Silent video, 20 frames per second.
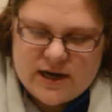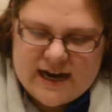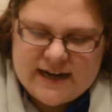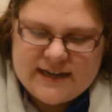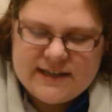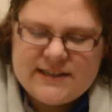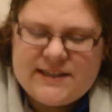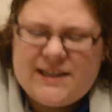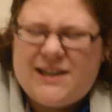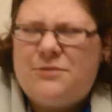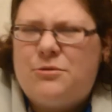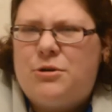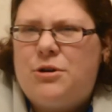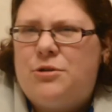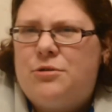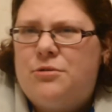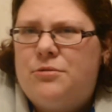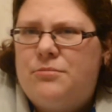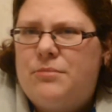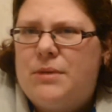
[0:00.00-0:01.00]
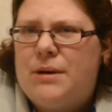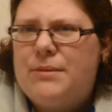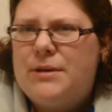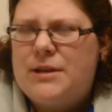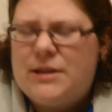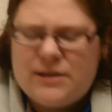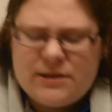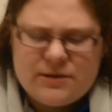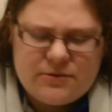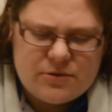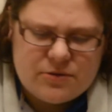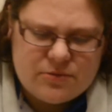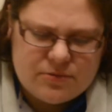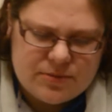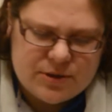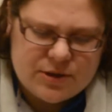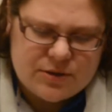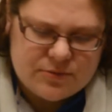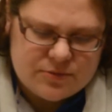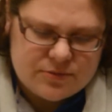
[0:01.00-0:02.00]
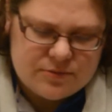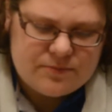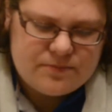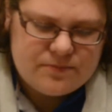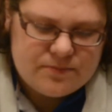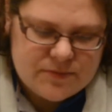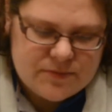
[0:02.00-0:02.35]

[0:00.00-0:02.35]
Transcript: And a zero, maybe. Zero would be cool.